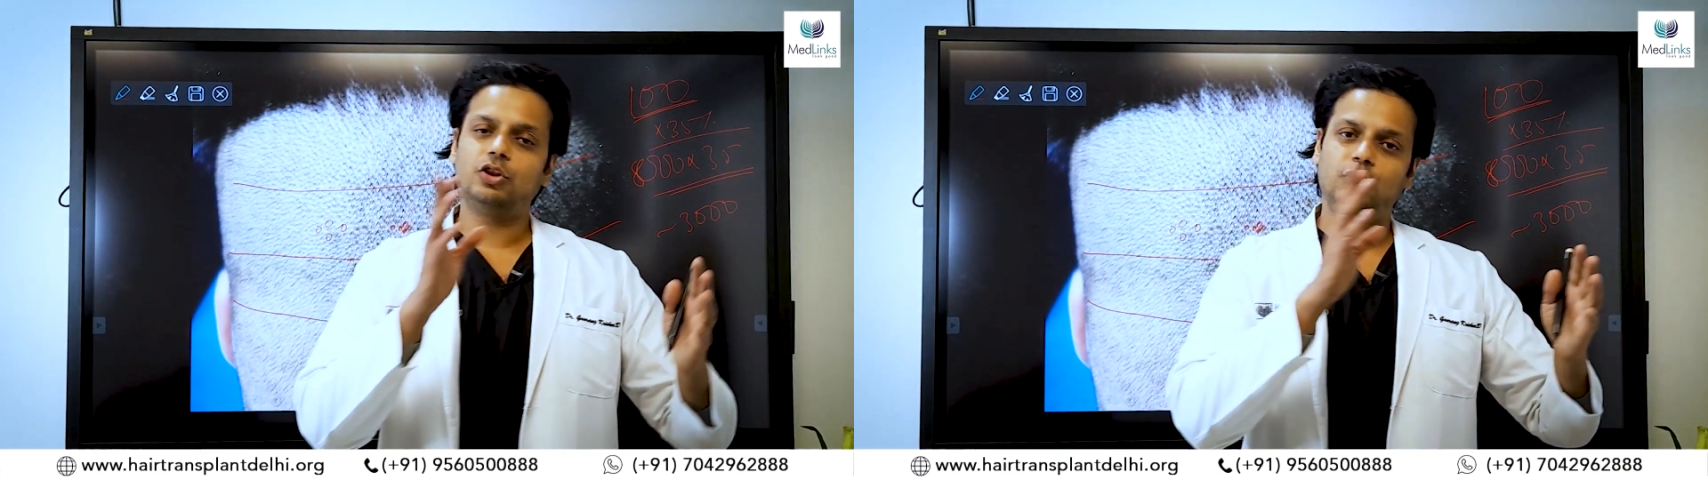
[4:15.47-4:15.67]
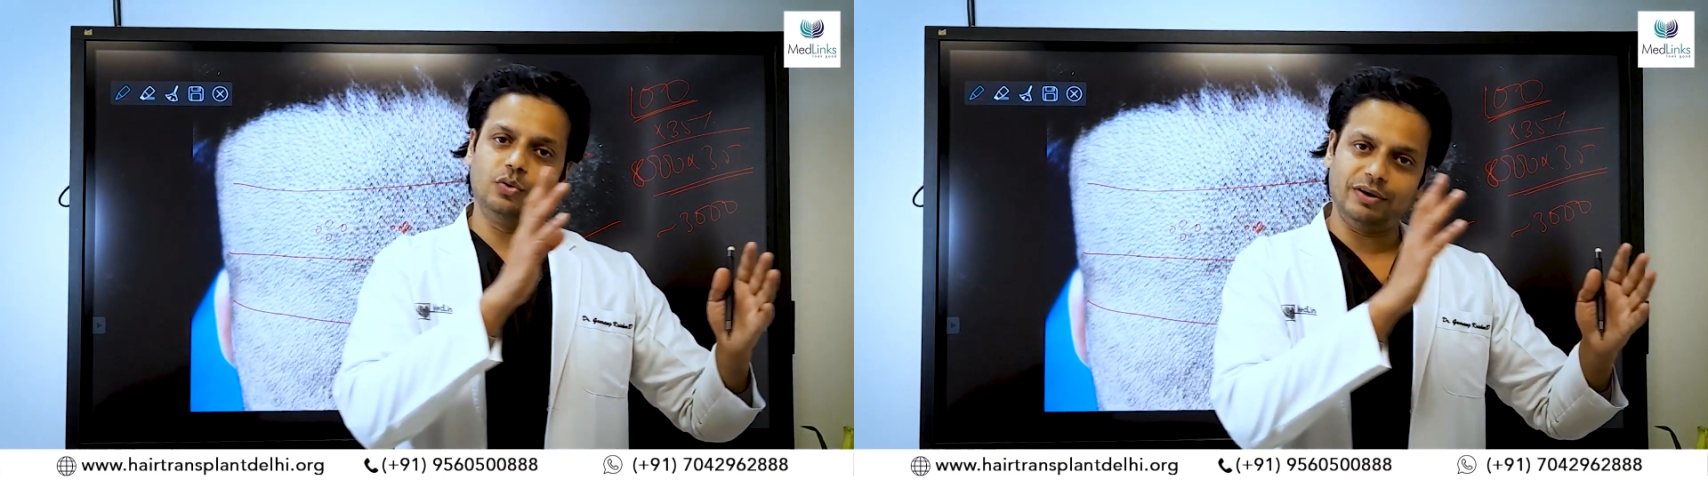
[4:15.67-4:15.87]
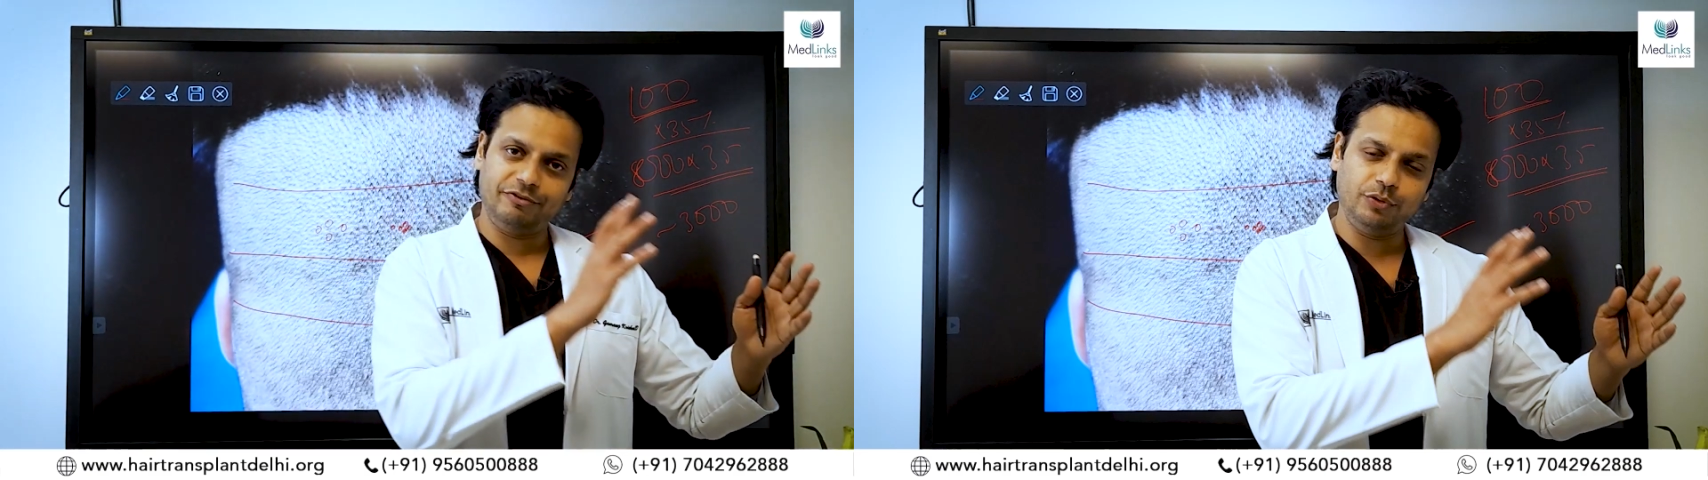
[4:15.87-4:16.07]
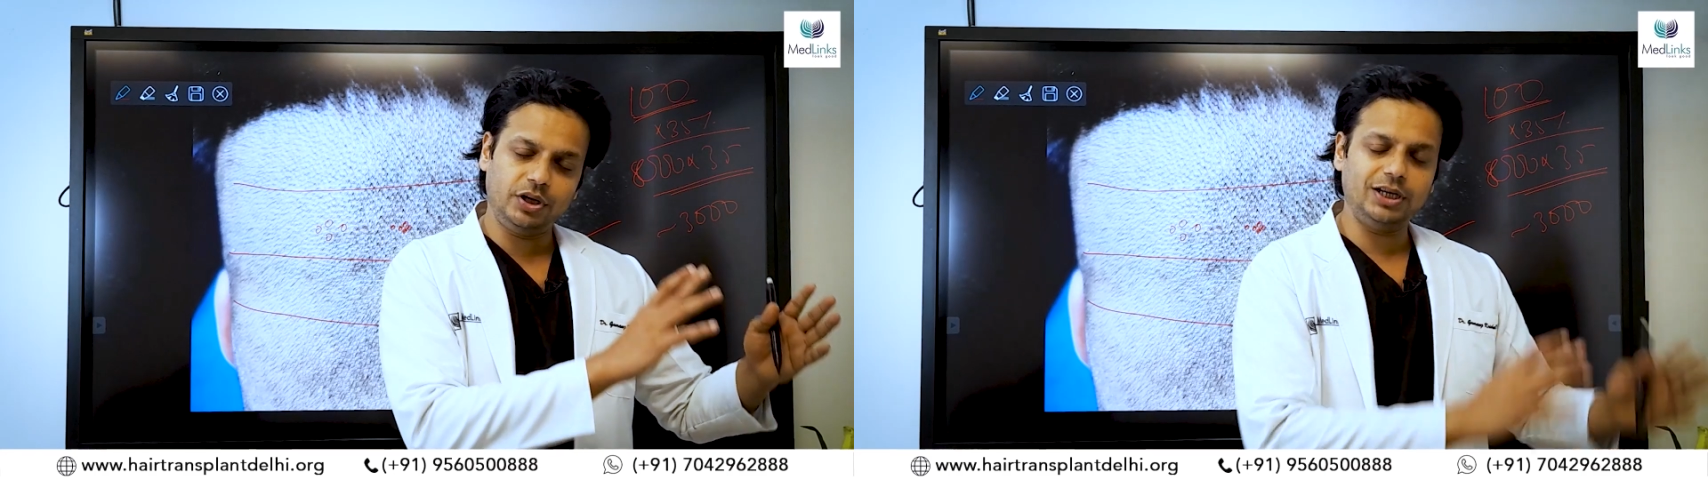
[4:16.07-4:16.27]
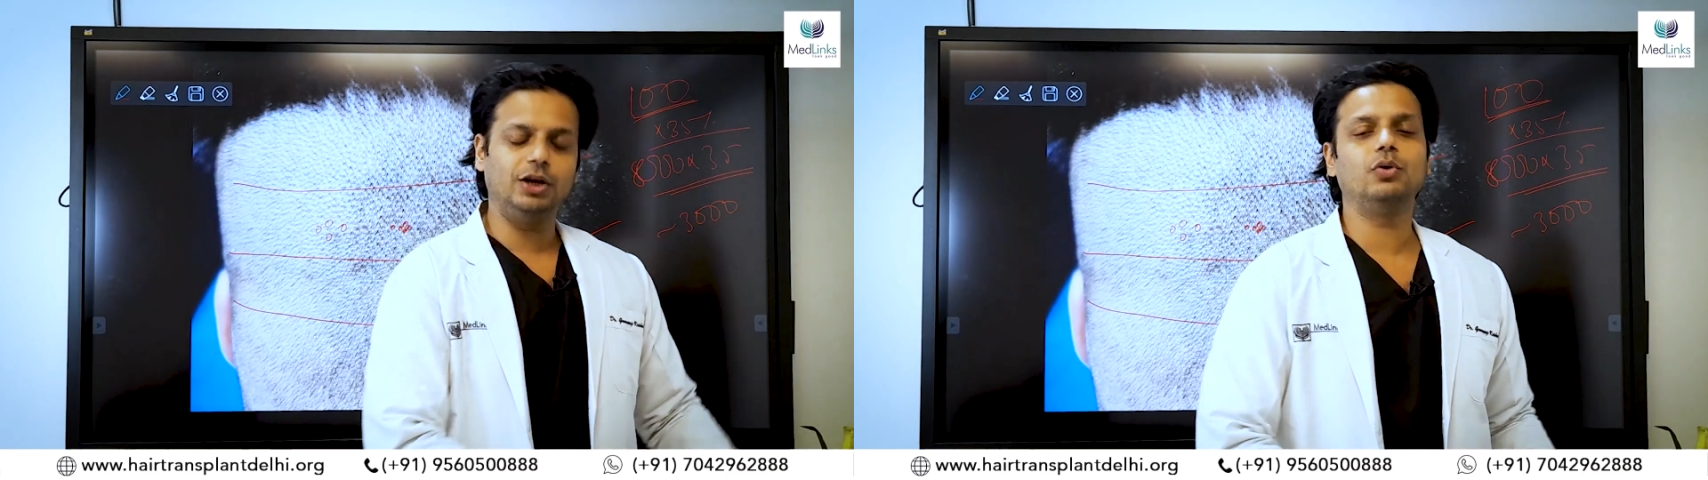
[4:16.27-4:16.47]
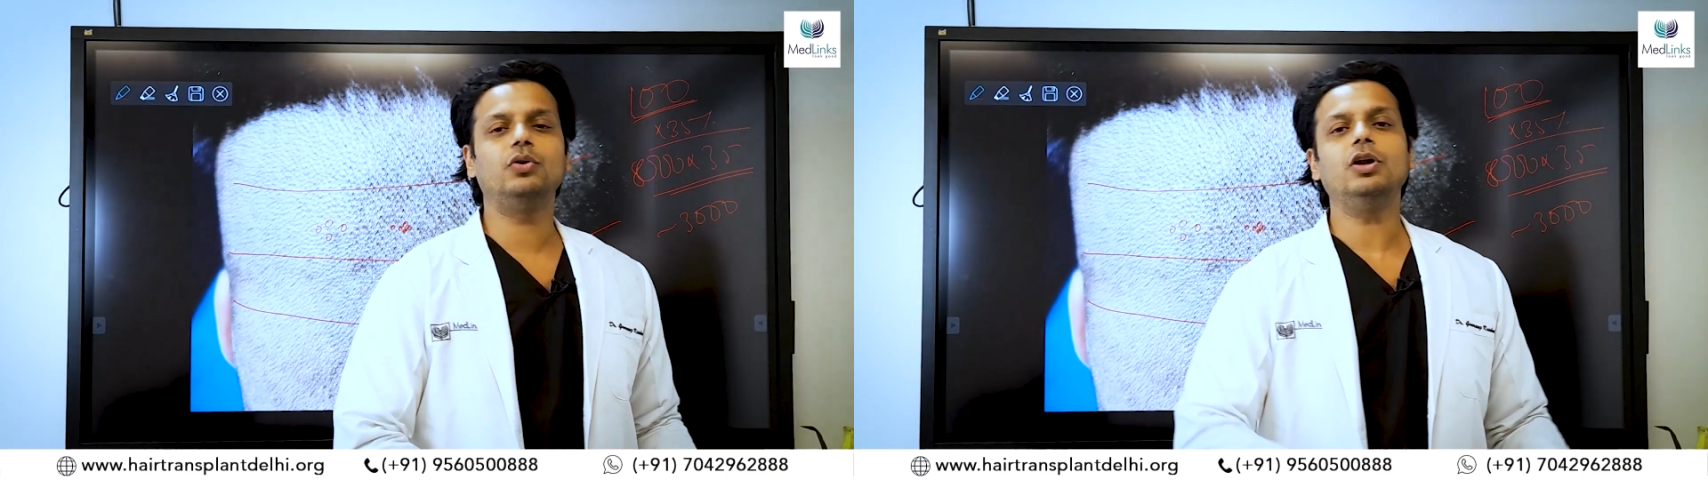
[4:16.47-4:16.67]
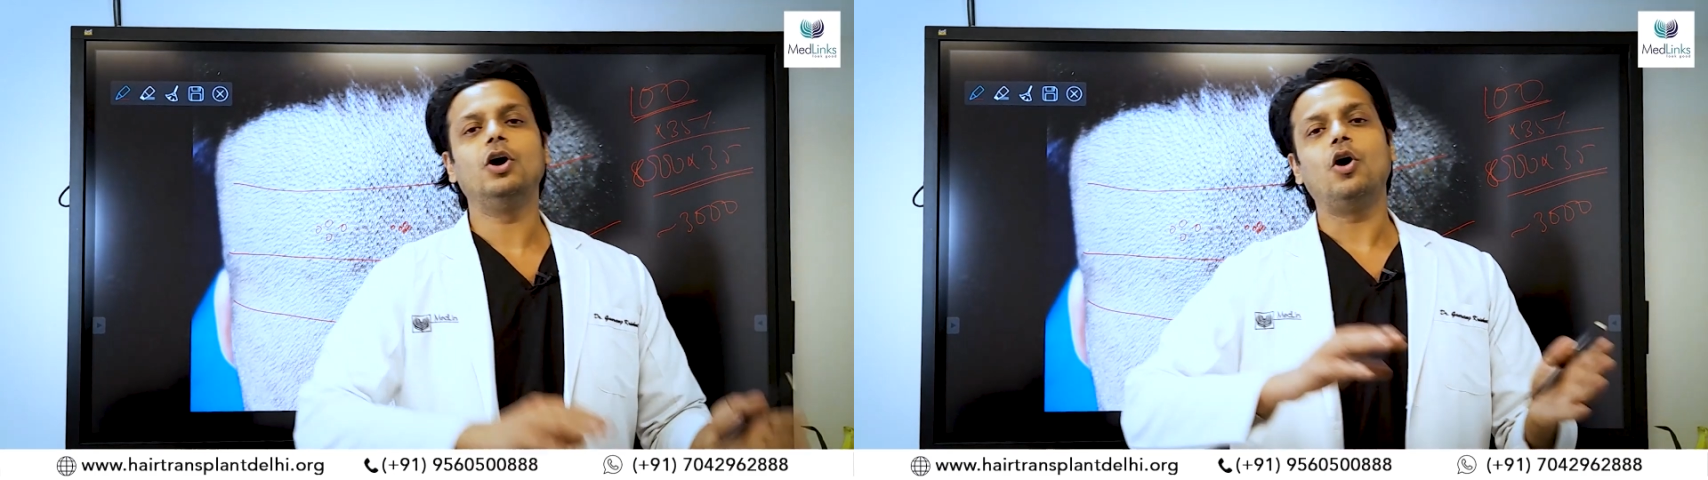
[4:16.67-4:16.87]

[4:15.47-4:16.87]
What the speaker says: through FUT alone